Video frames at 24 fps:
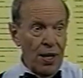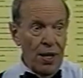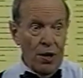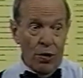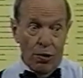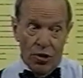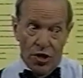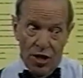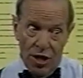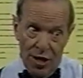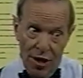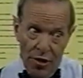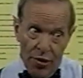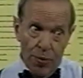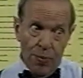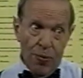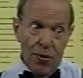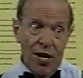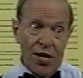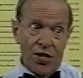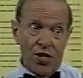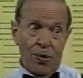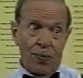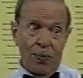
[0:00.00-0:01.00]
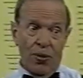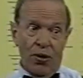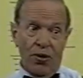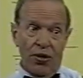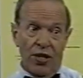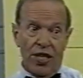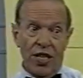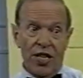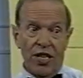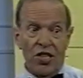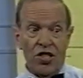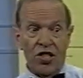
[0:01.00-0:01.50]
Of course, another
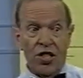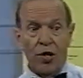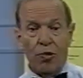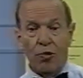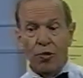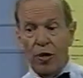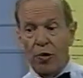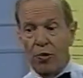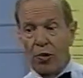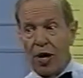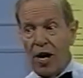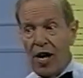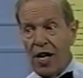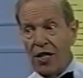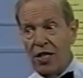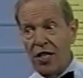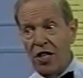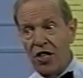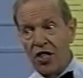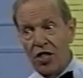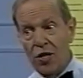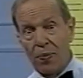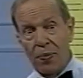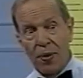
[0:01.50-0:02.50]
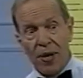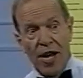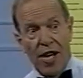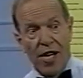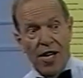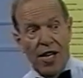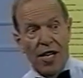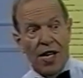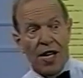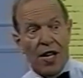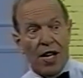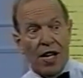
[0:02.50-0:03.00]
possibility is that we were
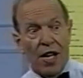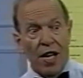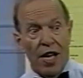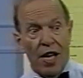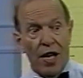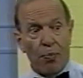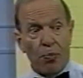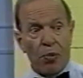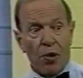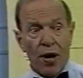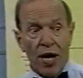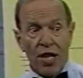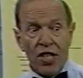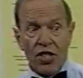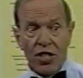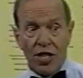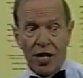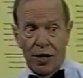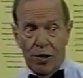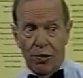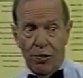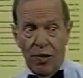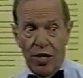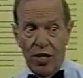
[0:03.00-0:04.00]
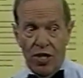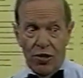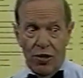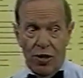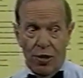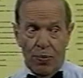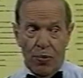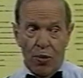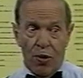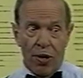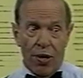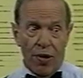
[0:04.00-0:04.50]
anticipating a price increase on
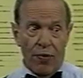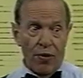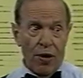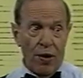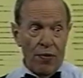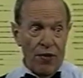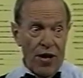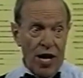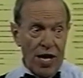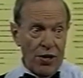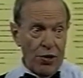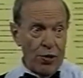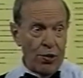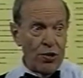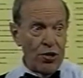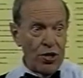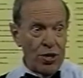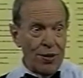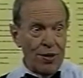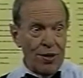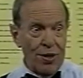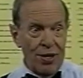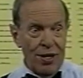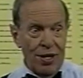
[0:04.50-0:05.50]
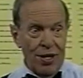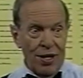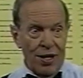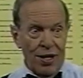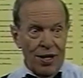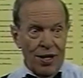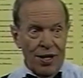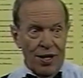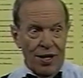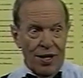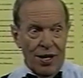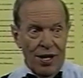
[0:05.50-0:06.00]
the part of our vendors,
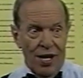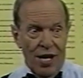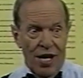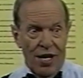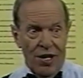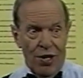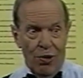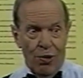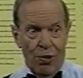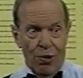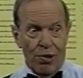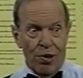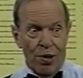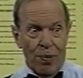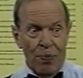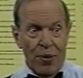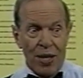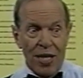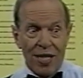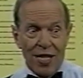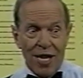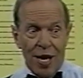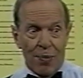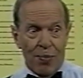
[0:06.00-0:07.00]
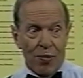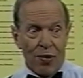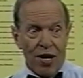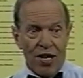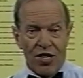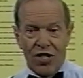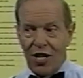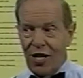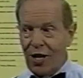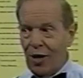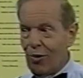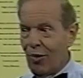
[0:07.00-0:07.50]
and in order to beat that
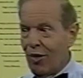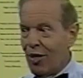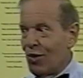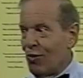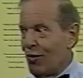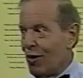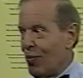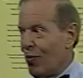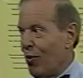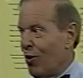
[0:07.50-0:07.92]
price increase, we